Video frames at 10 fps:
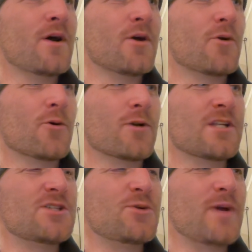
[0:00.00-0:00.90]
according
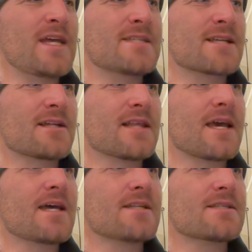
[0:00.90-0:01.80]
to its
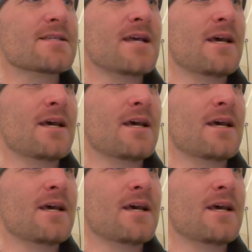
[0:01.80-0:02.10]
clans.